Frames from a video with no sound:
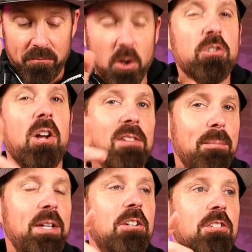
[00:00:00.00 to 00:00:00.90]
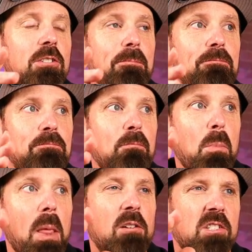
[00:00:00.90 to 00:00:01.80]
First off, let me just
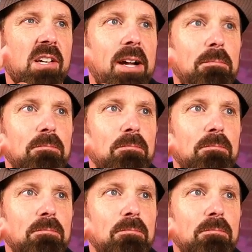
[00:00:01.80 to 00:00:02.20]
say,